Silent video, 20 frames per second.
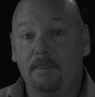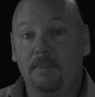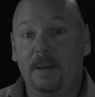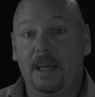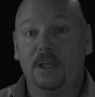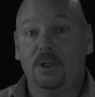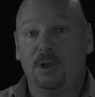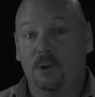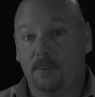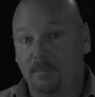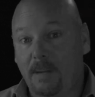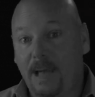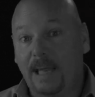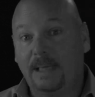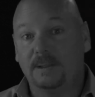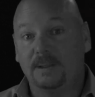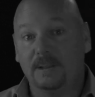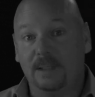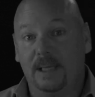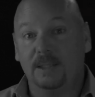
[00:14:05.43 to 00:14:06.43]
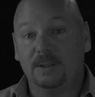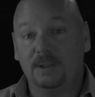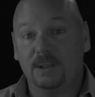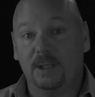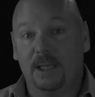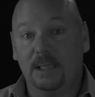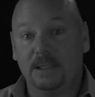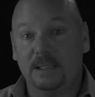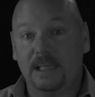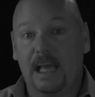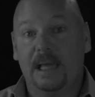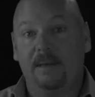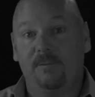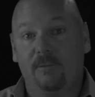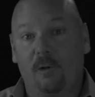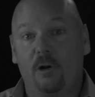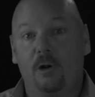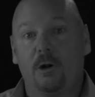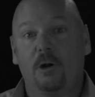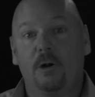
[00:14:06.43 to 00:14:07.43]
to make your mindset change, and I
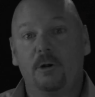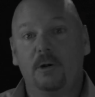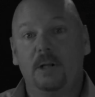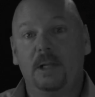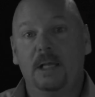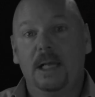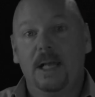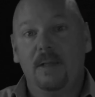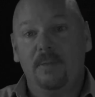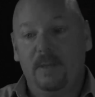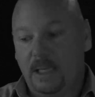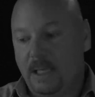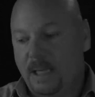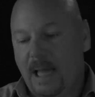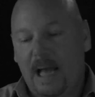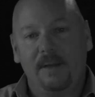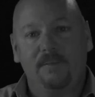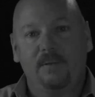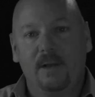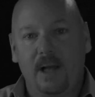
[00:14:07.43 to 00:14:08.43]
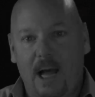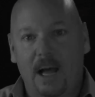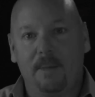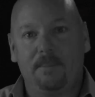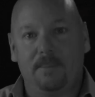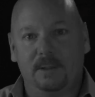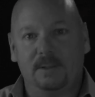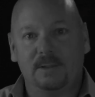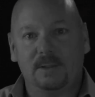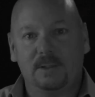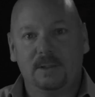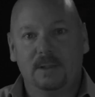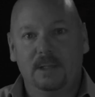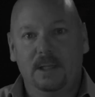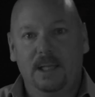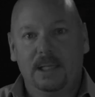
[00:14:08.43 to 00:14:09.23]
have learned that Life Compass